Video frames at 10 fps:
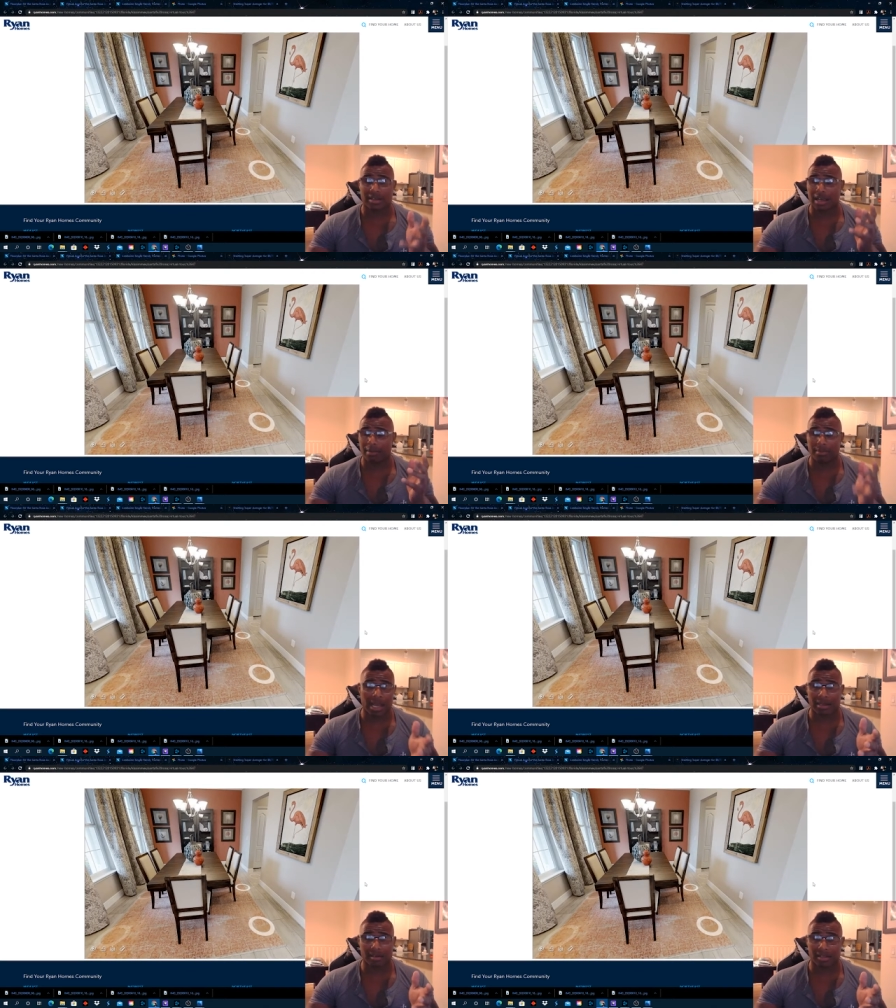I'm
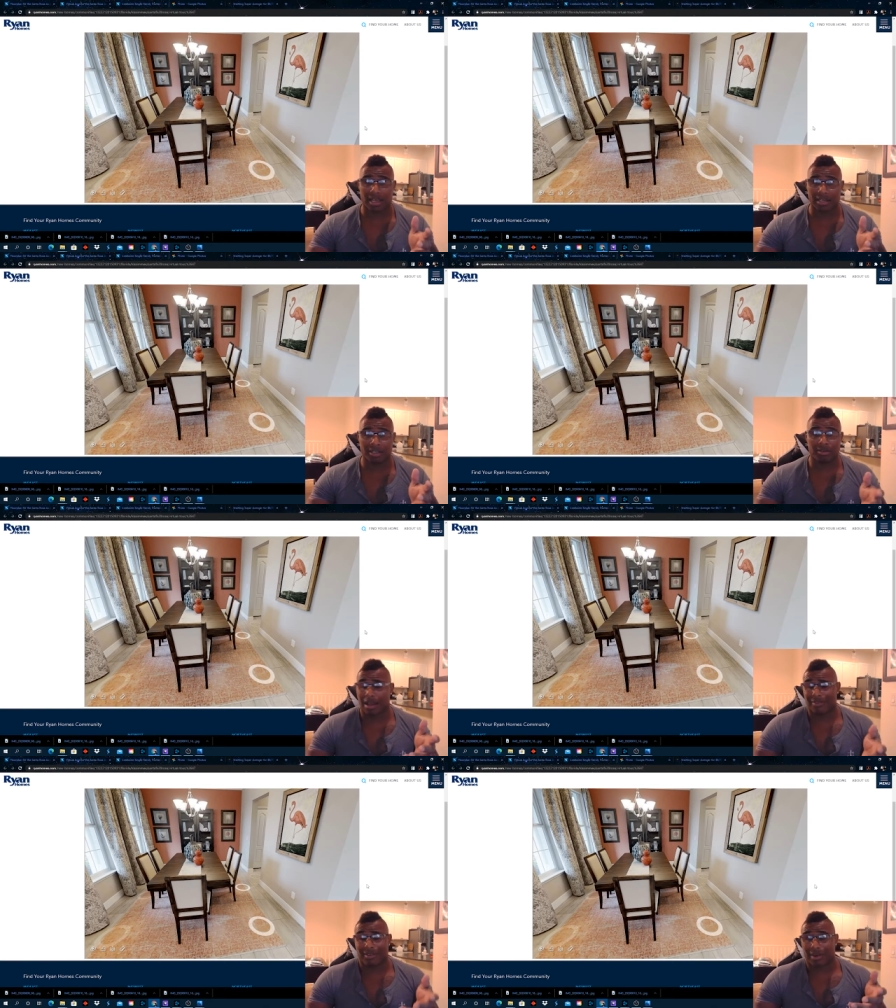not going to lie to you.
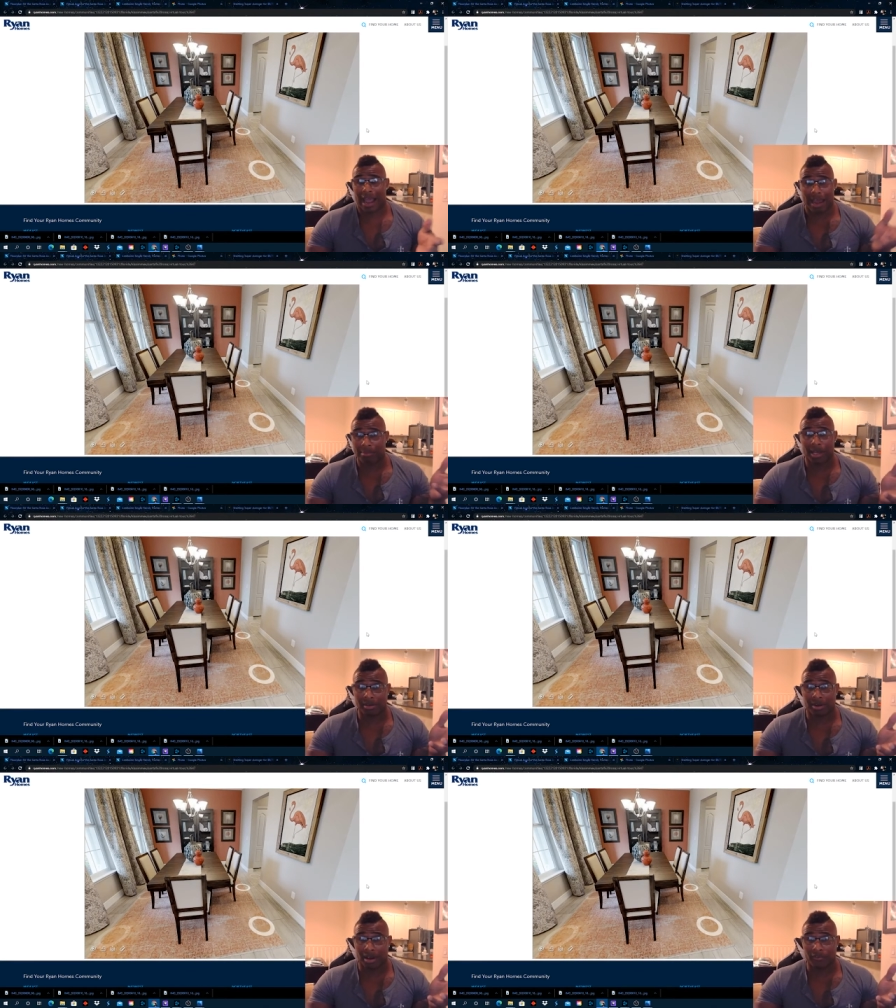I've never had my
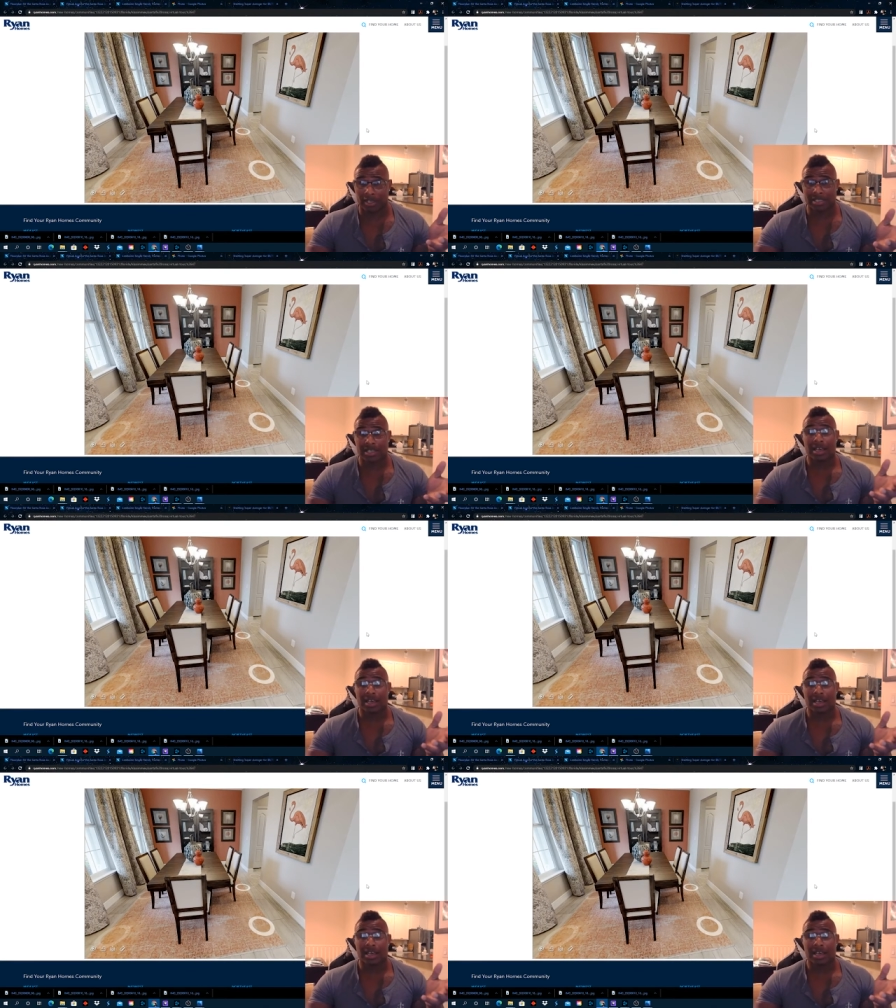own office.